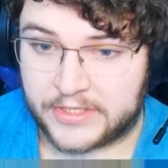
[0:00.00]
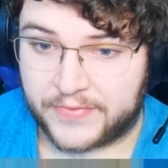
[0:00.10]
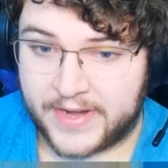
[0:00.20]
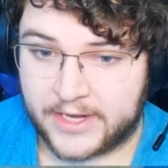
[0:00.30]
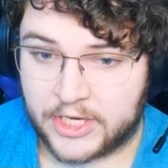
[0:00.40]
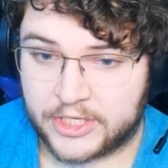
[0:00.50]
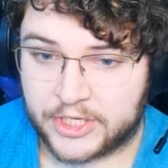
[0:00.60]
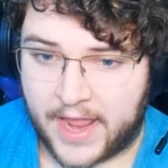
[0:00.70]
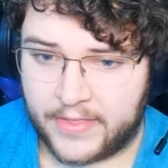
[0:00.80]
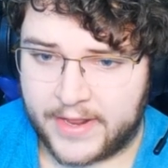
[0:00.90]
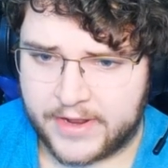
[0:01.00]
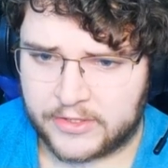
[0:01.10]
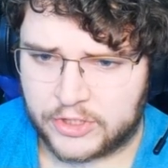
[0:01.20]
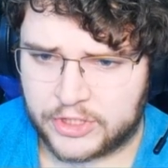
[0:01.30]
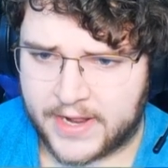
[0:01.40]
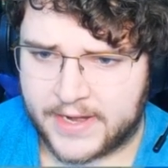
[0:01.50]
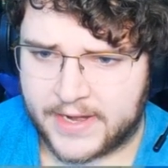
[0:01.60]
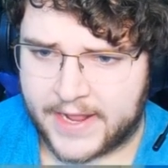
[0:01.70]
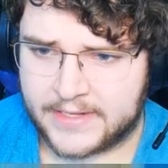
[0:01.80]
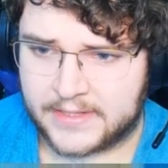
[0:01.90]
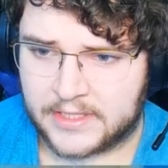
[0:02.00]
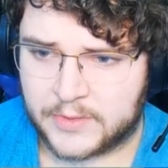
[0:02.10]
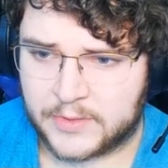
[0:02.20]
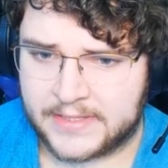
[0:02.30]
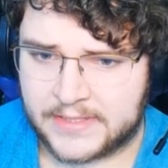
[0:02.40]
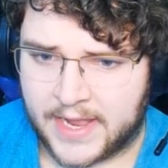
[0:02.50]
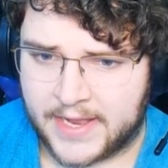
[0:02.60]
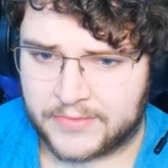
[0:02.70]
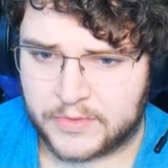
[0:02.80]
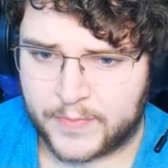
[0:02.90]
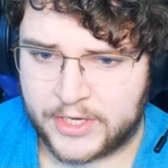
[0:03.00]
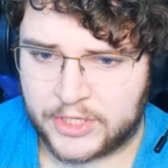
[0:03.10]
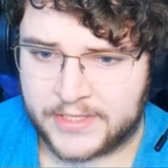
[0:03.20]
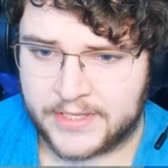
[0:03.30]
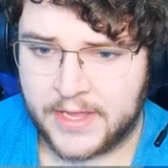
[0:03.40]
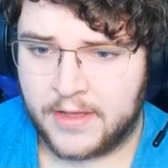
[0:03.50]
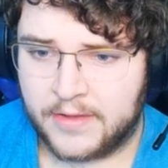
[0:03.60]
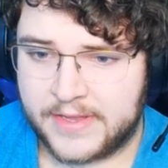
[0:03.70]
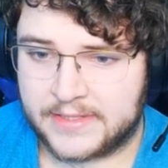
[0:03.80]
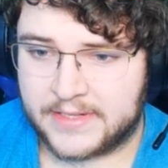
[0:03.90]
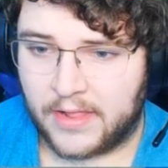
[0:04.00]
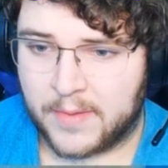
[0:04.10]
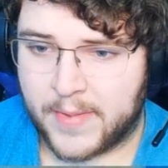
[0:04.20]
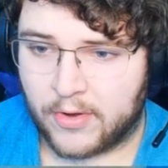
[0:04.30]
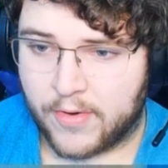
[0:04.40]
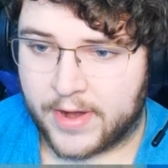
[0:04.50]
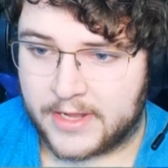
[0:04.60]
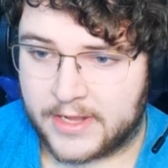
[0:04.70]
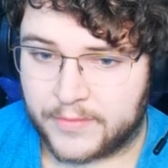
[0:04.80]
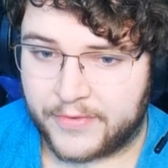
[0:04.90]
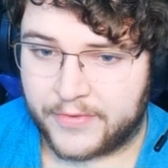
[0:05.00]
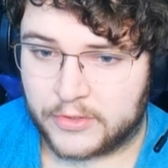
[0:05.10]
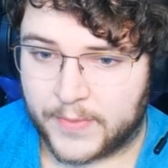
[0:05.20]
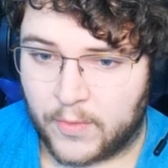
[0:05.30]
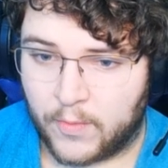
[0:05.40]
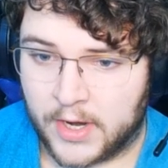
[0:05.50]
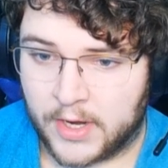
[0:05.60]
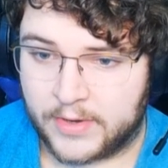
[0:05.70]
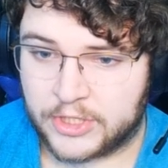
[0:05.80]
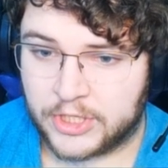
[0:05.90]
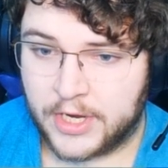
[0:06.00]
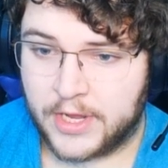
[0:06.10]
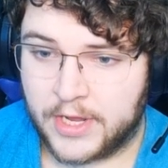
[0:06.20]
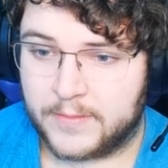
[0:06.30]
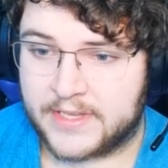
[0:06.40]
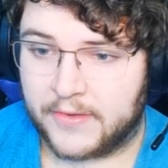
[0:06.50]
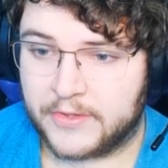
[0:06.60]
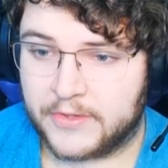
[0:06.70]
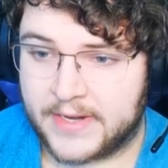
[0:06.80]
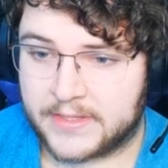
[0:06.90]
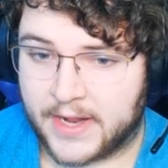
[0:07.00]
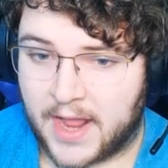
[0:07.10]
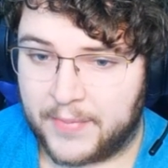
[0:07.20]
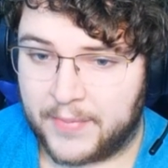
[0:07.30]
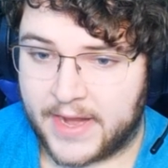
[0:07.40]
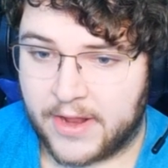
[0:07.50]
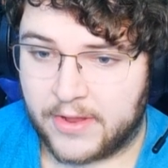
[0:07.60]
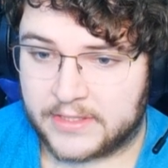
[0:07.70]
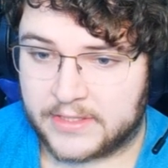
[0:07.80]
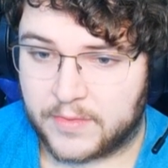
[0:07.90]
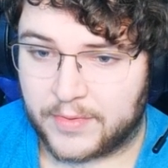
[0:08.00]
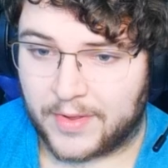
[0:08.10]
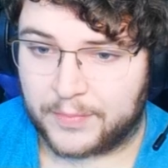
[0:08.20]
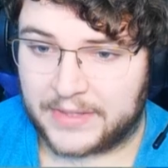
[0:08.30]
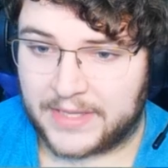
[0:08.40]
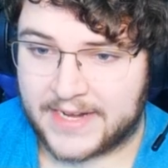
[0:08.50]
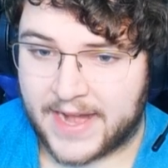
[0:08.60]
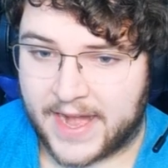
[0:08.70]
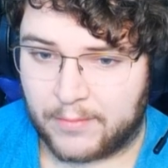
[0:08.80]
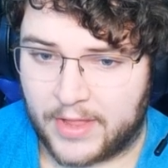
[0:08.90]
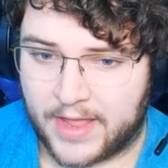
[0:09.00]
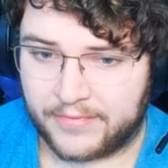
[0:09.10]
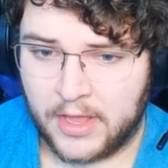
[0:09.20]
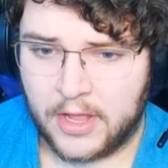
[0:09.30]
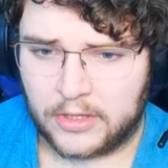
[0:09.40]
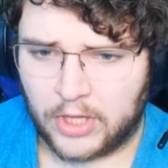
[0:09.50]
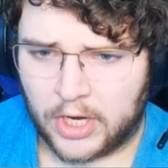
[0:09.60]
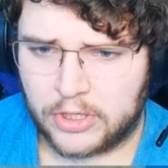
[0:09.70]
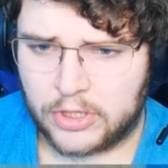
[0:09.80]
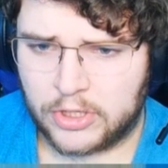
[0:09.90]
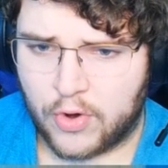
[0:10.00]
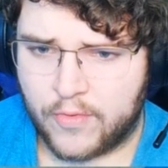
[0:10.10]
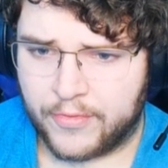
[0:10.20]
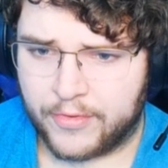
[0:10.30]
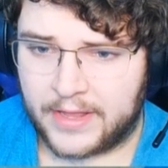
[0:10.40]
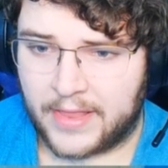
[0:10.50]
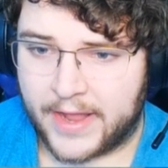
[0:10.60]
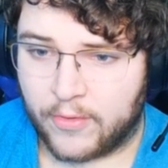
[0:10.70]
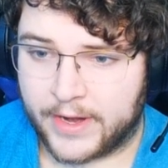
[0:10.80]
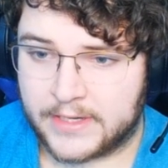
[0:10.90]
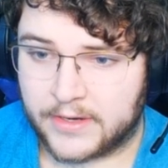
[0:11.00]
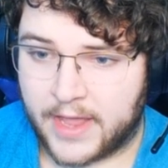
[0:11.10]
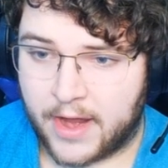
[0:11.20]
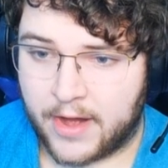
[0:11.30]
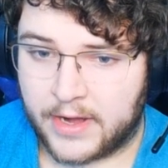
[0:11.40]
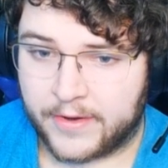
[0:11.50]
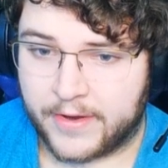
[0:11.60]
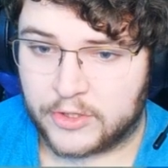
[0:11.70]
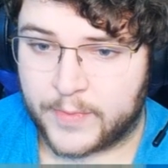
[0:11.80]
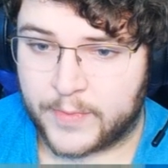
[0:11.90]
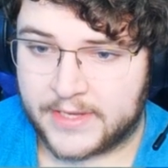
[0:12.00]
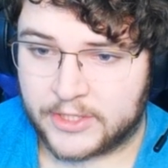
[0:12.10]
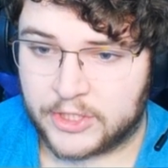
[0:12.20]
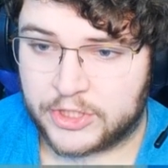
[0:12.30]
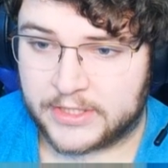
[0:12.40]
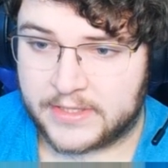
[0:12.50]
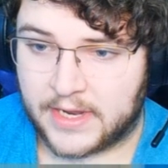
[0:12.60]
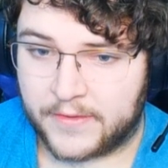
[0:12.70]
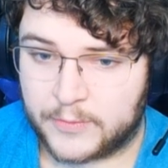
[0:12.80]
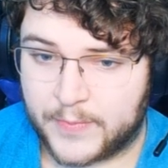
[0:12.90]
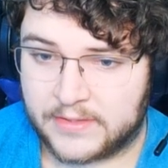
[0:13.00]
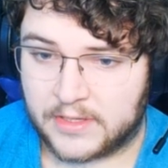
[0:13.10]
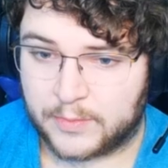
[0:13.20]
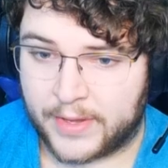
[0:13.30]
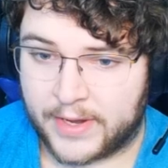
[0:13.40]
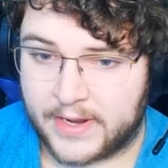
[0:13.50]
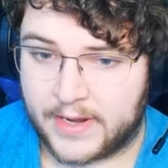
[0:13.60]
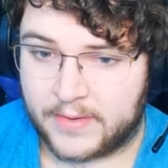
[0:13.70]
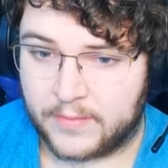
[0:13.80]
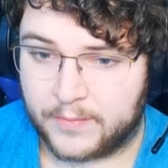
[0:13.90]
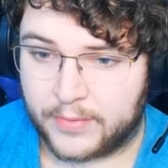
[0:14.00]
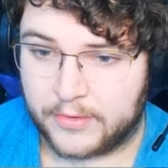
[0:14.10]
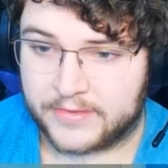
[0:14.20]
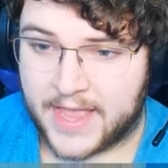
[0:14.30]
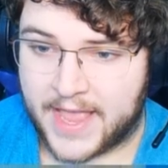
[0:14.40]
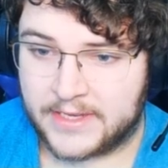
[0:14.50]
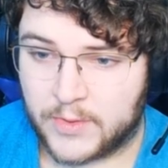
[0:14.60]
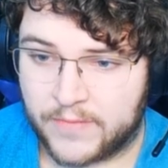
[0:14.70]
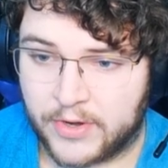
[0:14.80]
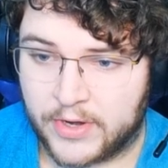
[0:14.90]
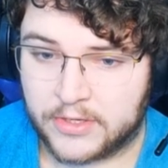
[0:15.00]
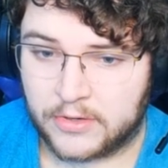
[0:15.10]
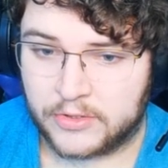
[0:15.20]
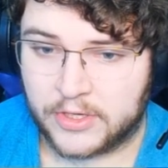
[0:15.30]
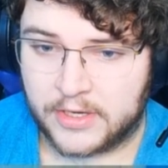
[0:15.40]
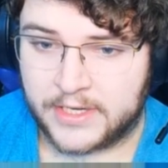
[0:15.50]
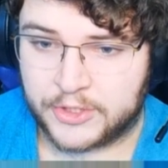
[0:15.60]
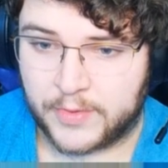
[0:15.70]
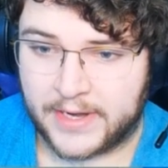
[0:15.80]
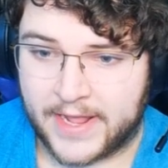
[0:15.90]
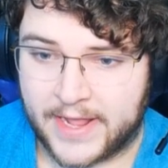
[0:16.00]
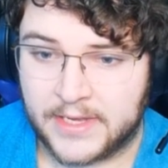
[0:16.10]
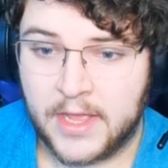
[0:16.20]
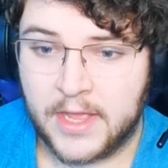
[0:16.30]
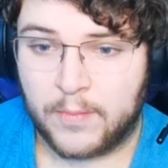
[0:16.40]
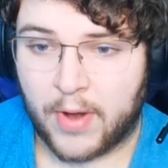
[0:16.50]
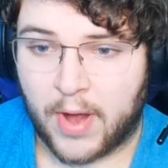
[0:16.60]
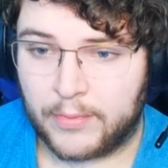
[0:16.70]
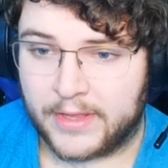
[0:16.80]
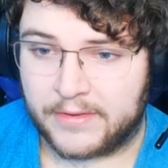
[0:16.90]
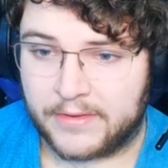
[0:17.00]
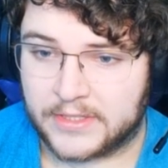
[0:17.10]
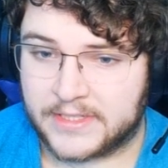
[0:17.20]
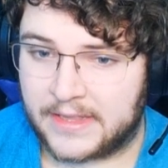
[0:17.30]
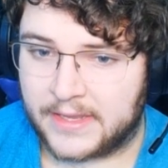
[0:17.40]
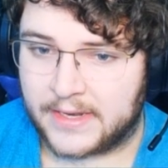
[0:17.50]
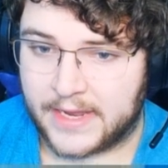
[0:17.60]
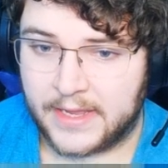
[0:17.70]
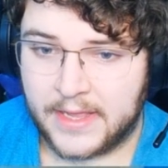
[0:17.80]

Feeding into alien research data indicates that despite its size from the species, he's entirely a microorganism and filters from the water, which themselves depends on a complicated ecosystem of plant and animal life. Large ovary-like organs are carried in the creature's middle section, suggesting that other species on this planet it produces eggs. However, internal scar tissue indicates probable infertility.